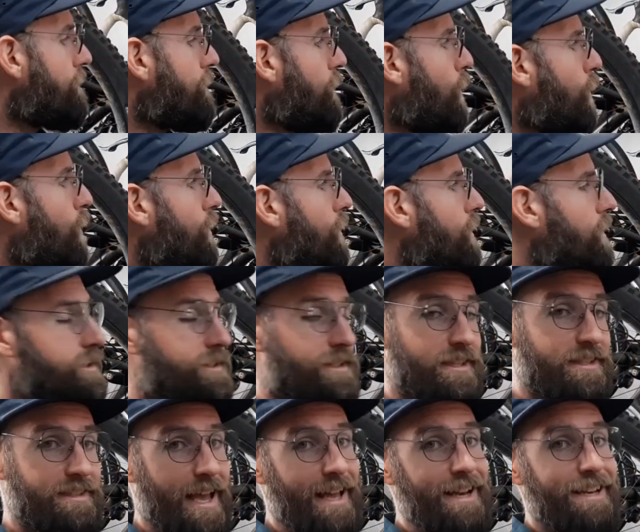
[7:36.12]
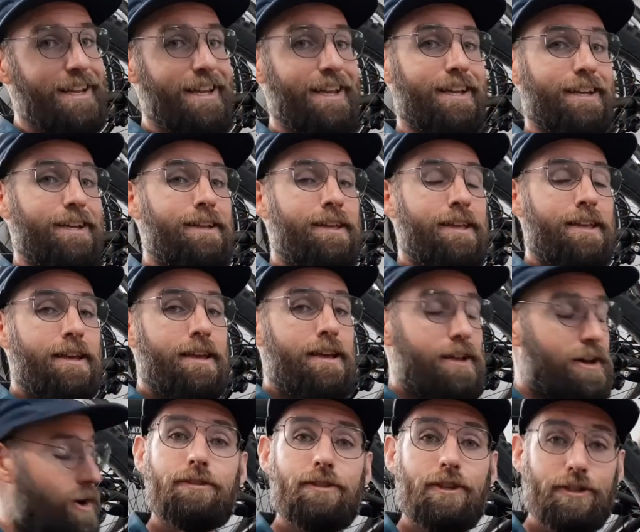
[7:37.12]
for descending,
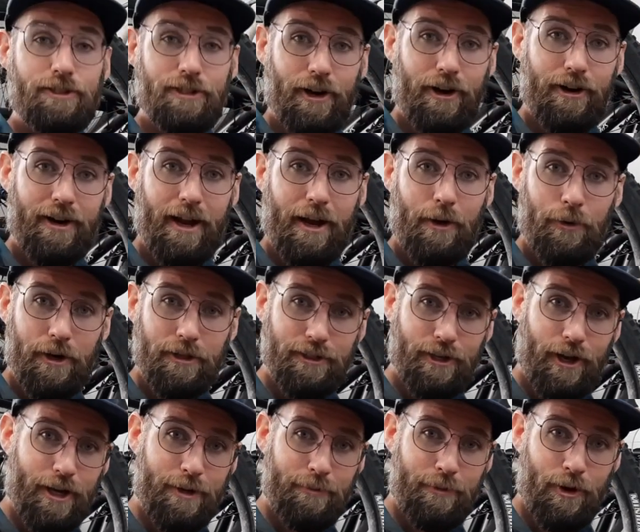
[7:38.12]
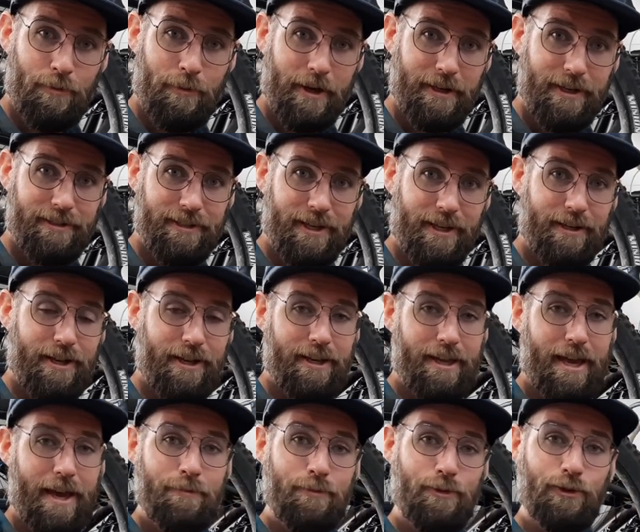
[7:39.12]
to start, I want to talk about my
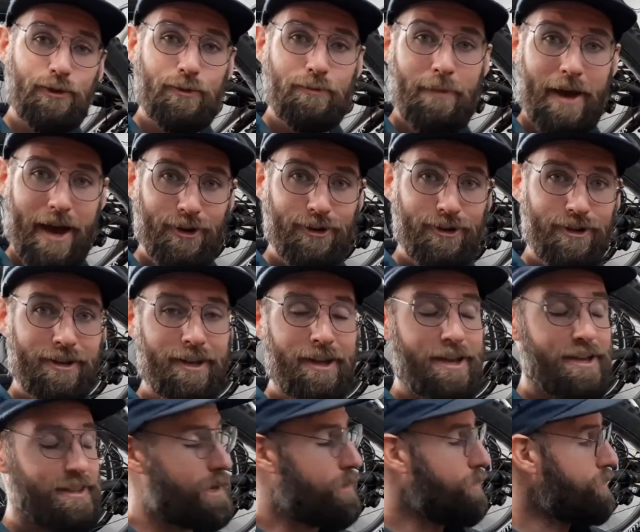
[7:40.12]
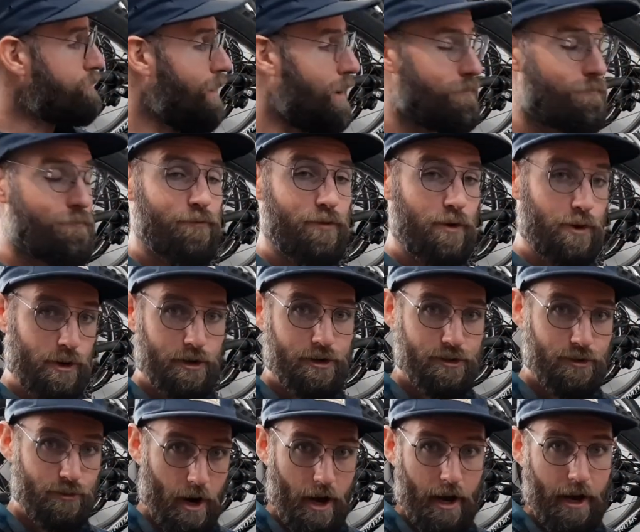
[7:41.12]
descending at Moose Mountain. That was my
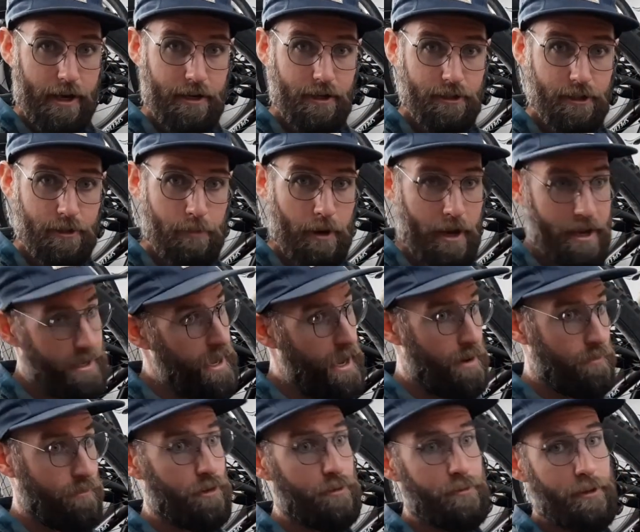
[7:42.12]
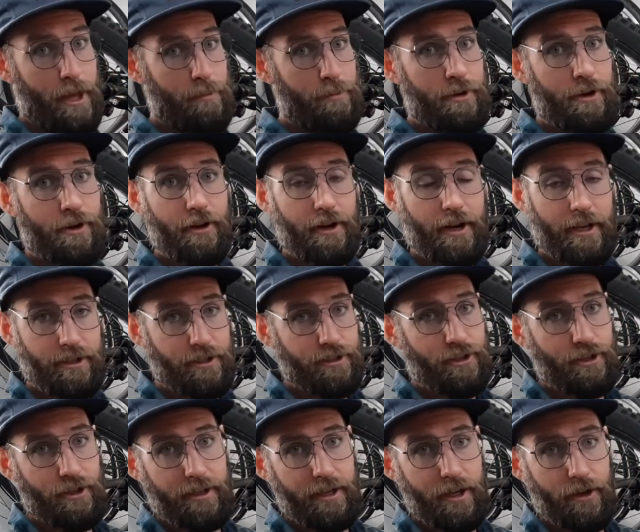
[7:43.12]
first ride on the bike ever, like period. I just
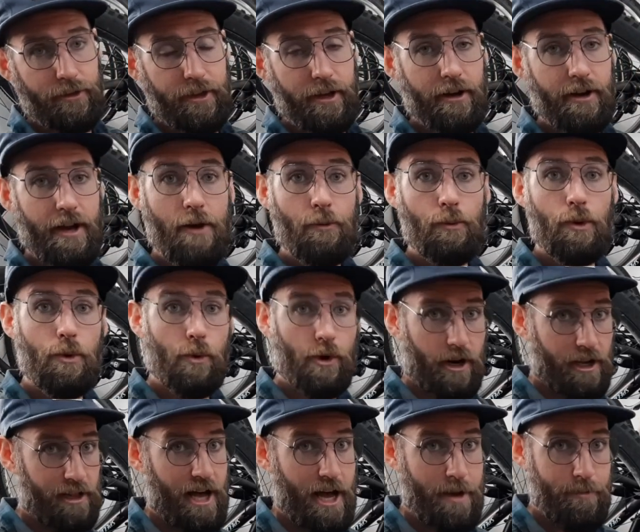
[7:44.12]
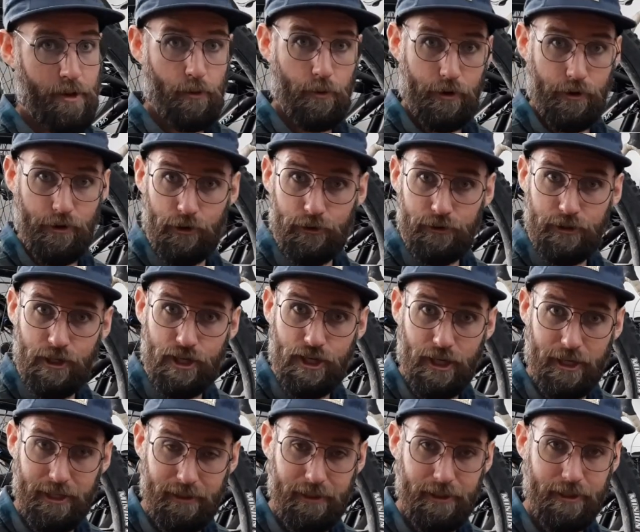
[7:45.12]
took it out there, and we weren't climbing, we were only
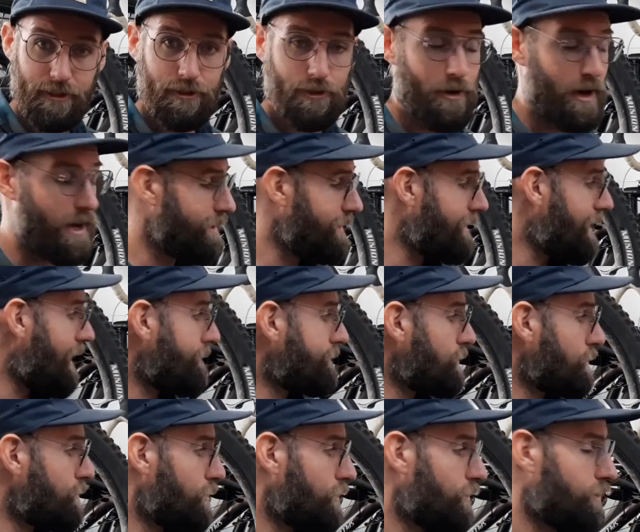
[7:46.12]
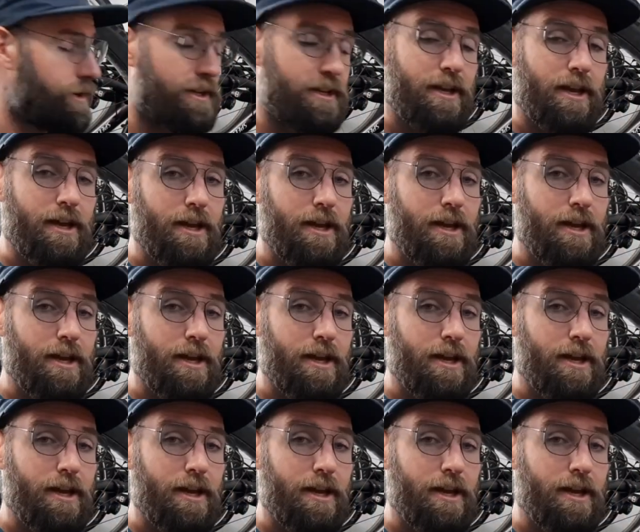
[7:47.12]
shuttling. So I didn't have to worry